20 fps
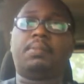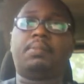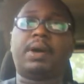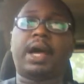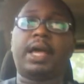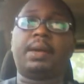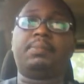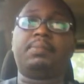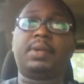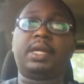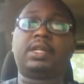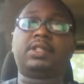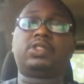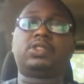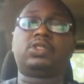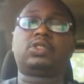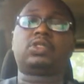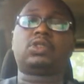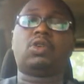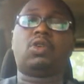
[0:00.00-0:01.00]
by
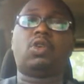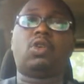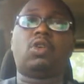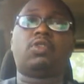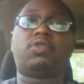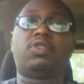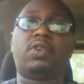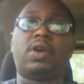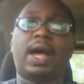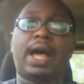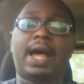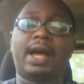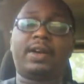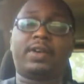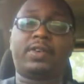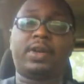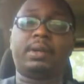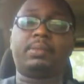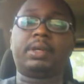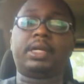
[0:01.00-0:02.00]
means of
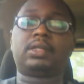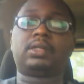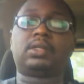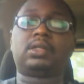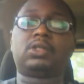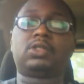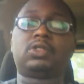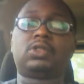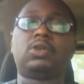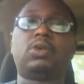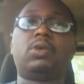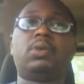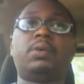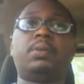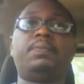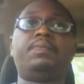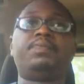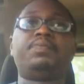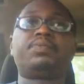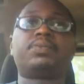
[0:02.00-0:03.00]
agreement. So
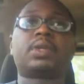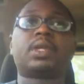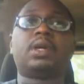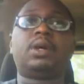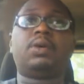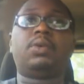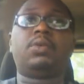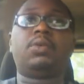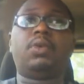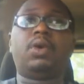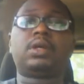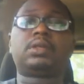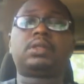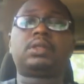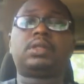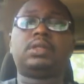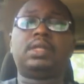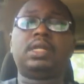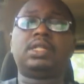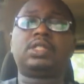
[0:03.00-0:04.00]

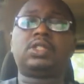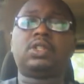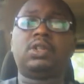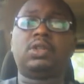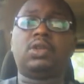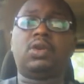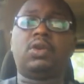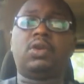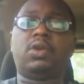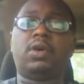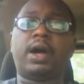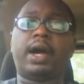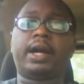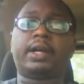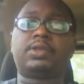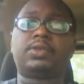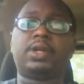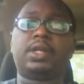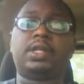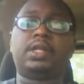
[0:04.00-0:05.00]
what this law
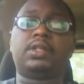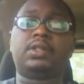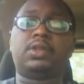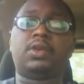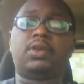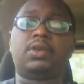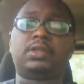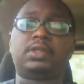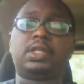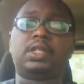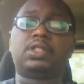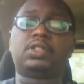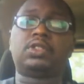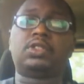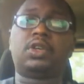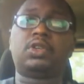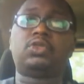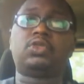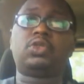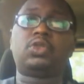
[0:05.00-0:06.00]
actually does is
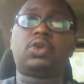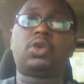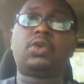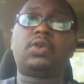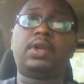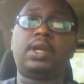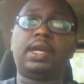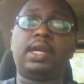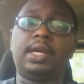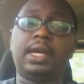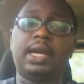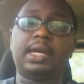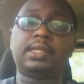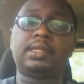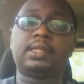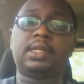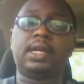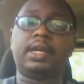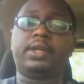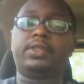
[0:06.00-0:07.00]
not to
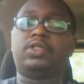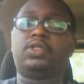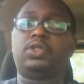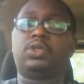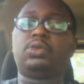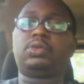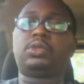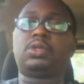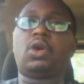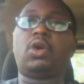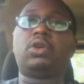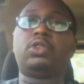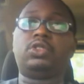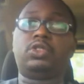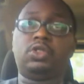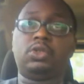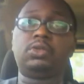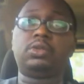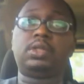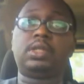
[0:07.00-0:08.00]
create a duty or
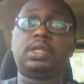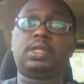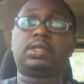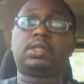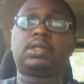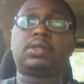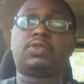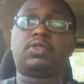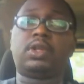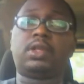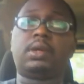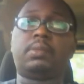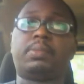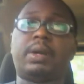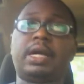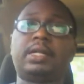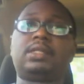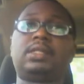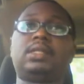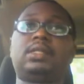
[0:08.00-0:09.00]
duties for the
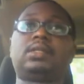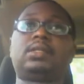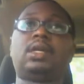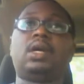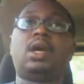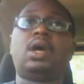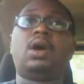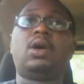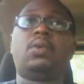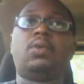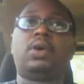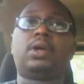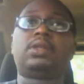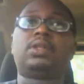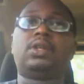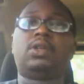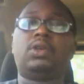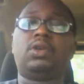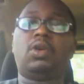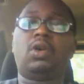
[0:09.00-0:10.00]
parties. What
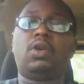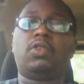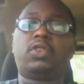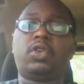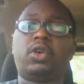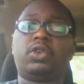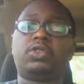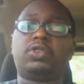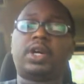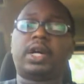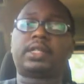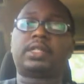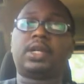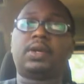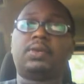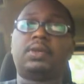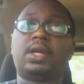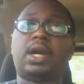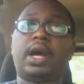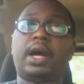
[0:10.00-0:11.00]
the law of contract
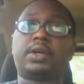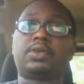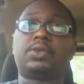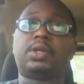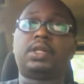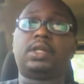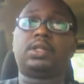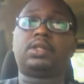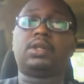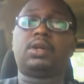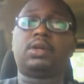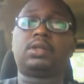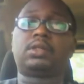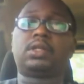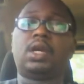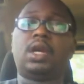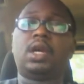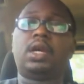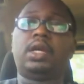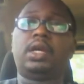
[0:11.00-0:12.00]
actually does
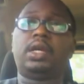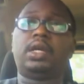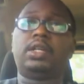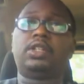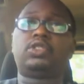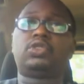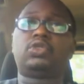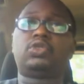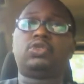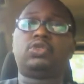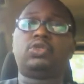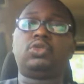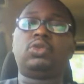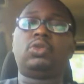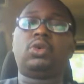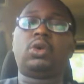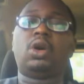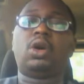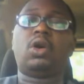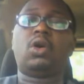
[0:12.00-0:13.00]
is
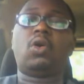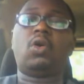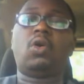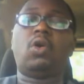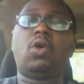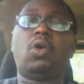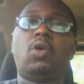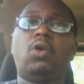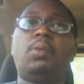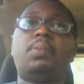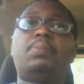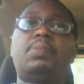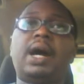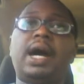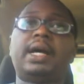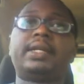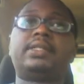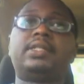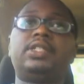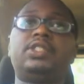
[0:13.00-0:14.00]
to hold
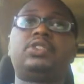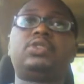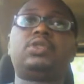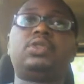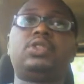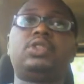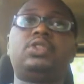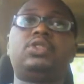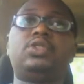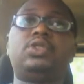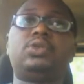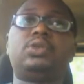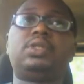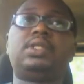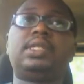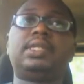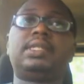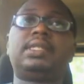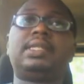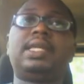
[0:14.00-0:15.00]
parties to the
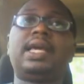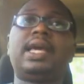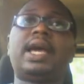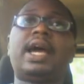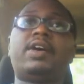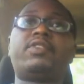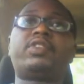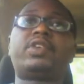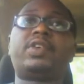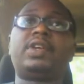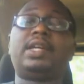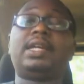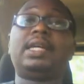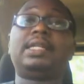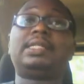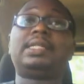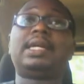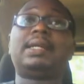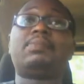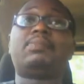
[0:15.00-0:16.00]
duties they have
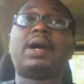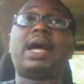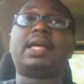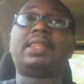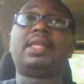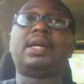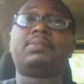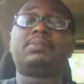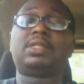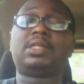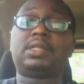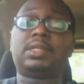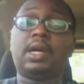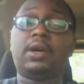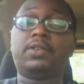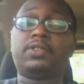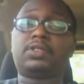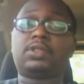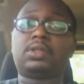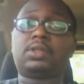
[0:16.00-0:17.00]
created by
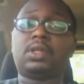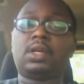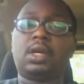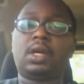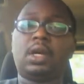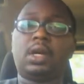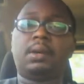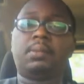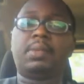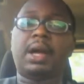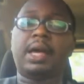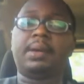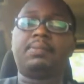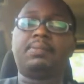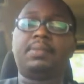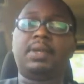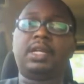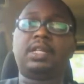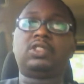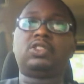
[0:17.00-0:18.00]
themselves by
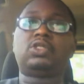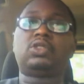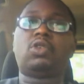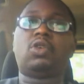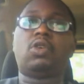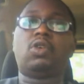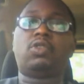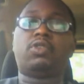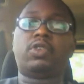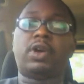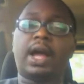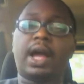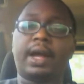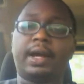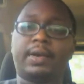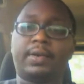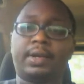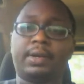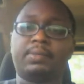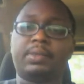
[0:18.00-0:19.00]
means of
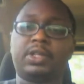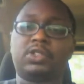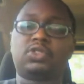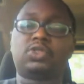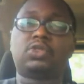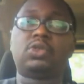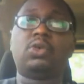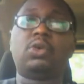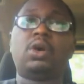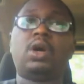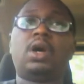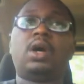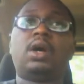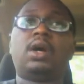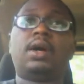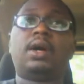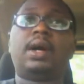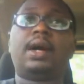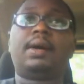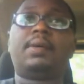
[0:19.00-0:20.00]
agreement. So
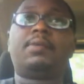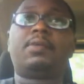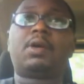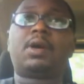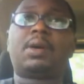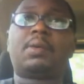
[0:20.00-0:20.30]
a